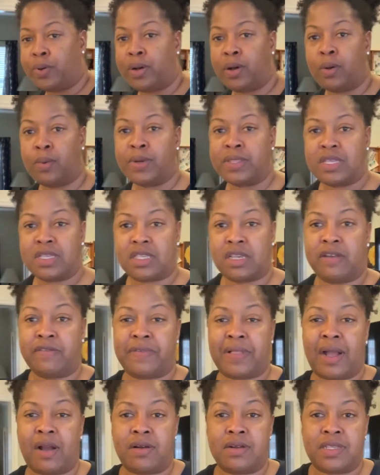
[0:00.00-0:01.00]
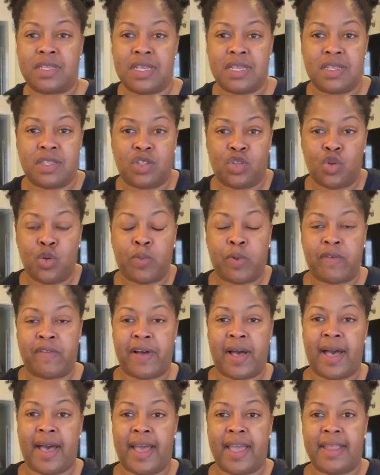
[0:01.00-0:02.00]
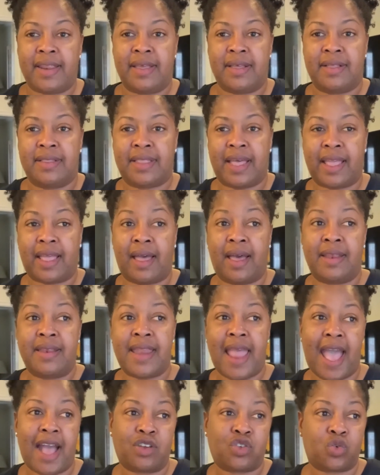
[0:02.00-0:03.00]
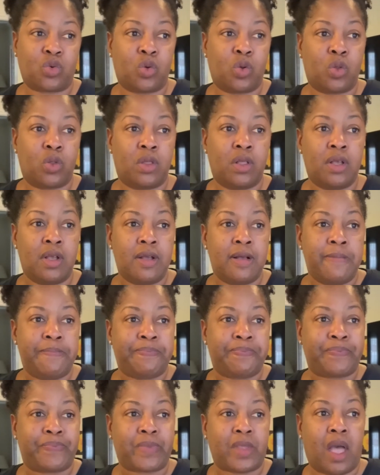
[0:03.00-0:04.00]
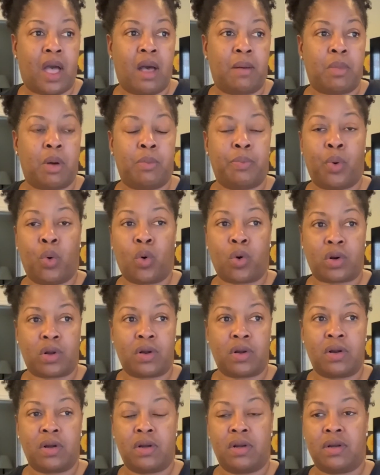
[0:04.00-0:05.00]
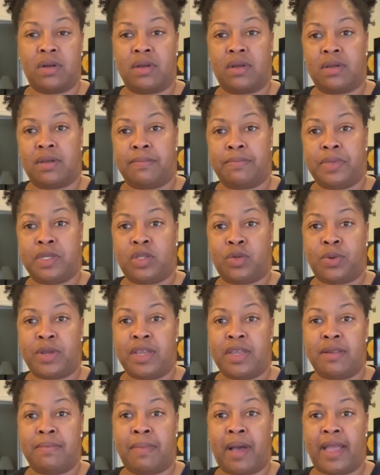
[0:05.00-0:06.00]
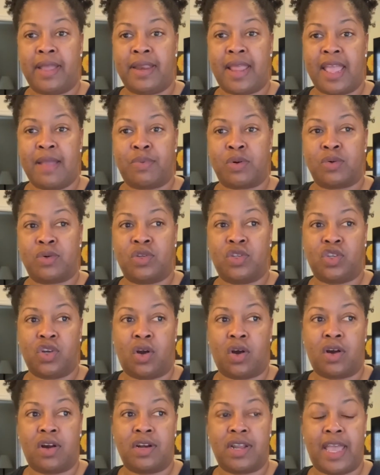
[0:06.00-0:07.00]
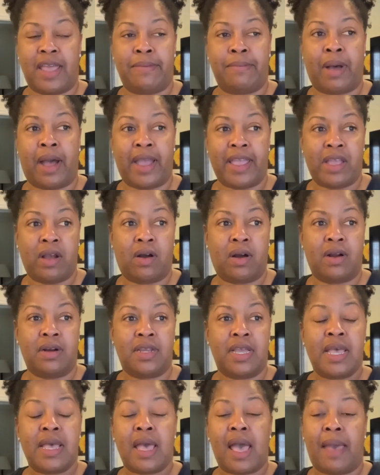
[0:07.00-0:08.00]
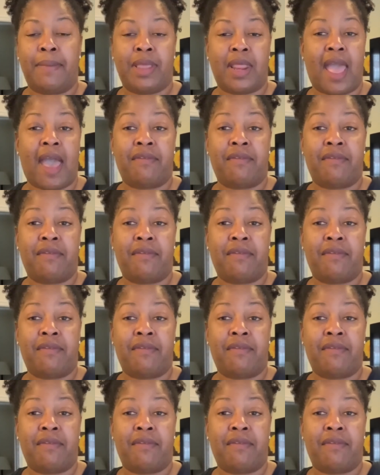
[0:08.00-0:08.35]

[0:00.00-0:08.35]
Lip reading: with the sunflowers is to provide like a natural border between my neighbor's yard and my yard. I mean, I have a